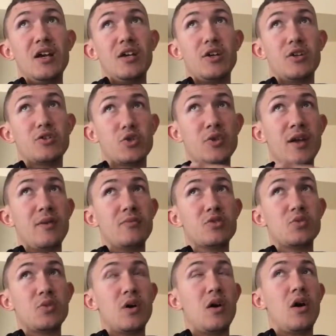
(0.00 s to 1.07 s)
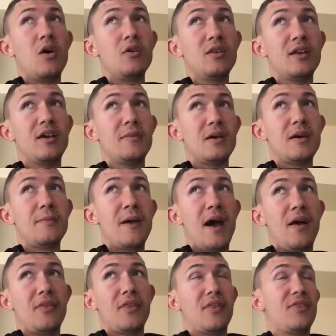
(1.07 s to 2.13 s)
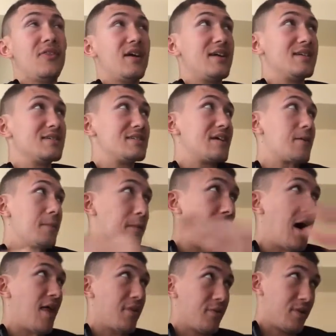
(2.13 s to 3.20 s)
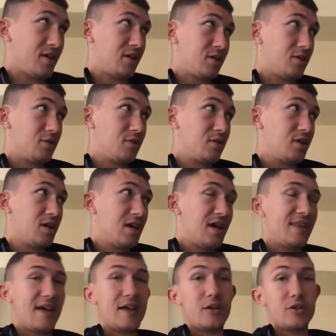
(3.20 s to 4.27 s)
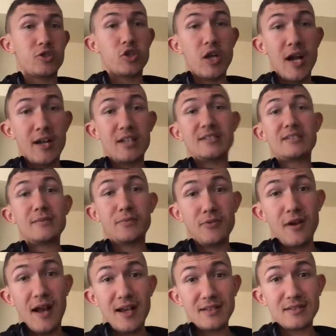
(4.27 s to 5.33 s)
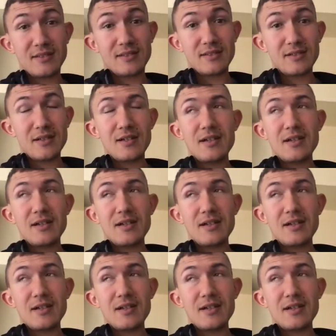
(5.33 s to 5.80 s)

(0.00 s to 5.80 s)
Your dreams will only be about the things that are bothering you, that you're trying to suppress.